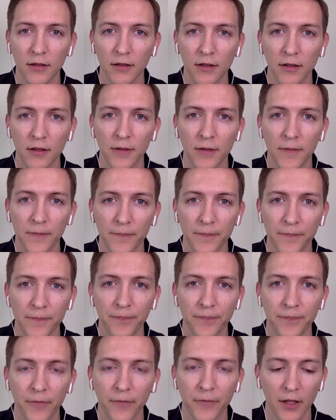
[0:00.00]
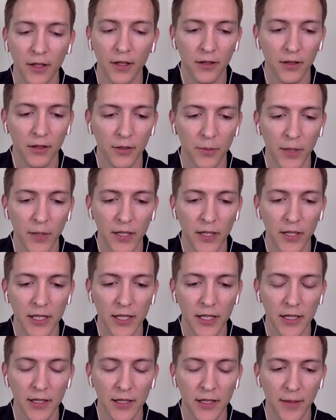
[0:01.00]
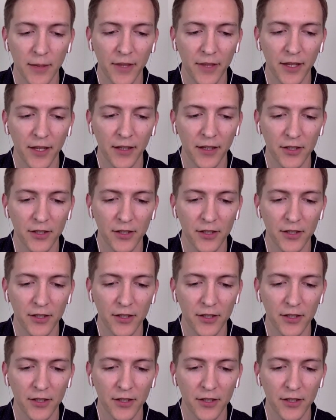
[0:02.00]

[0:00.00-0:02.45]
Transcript: You might see something.